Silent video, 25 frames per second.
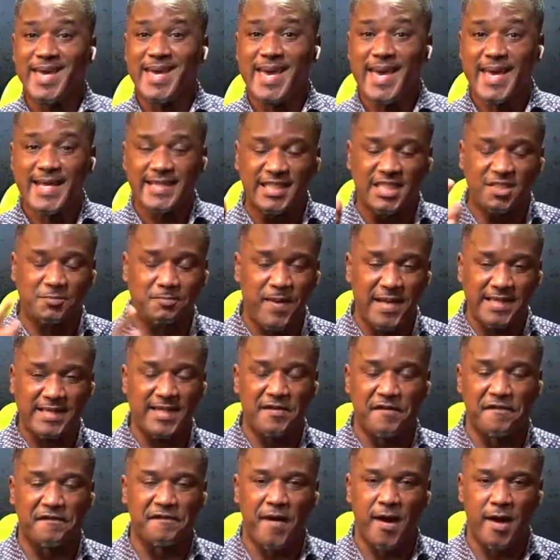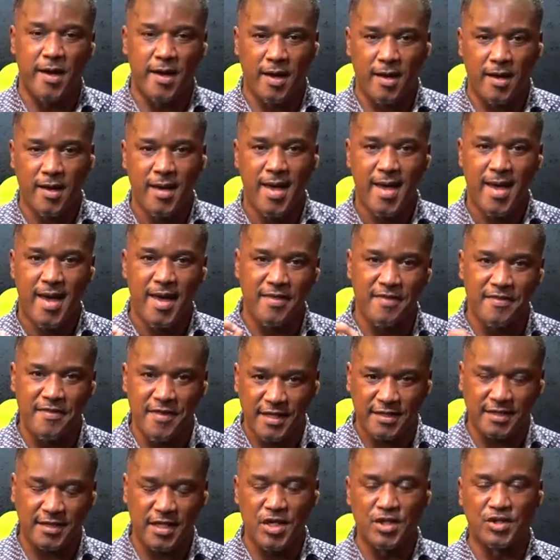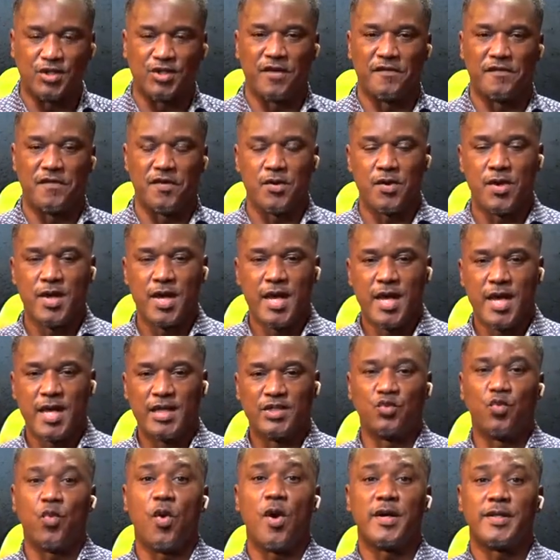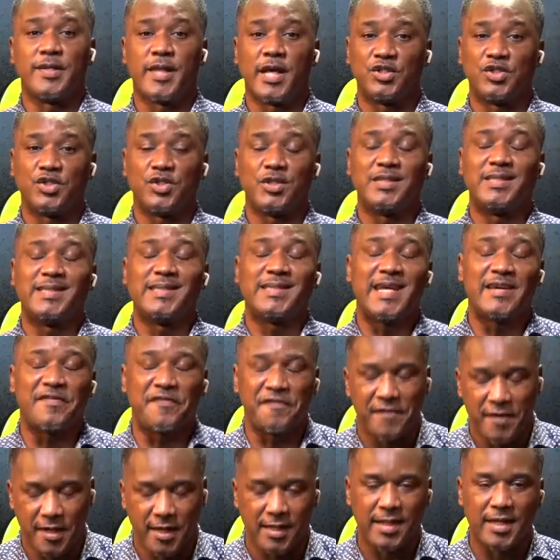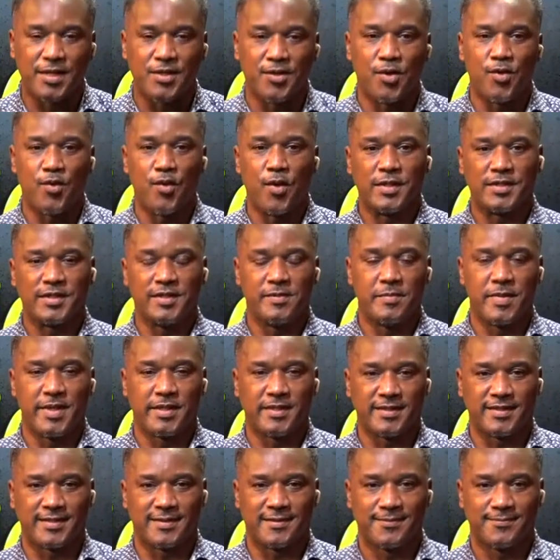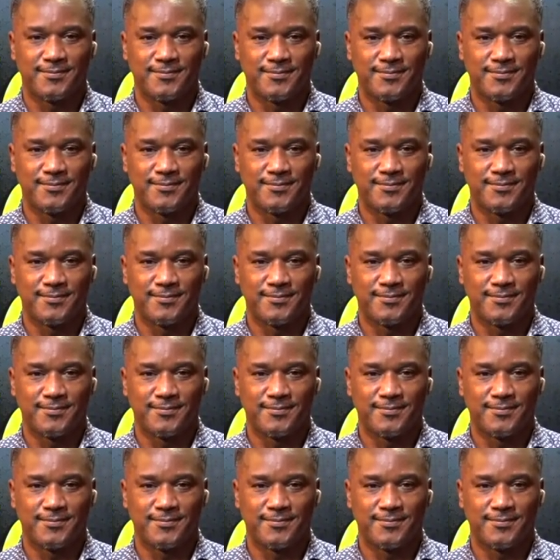is spitting fire, and this interview is one that you definitely don't want to miss.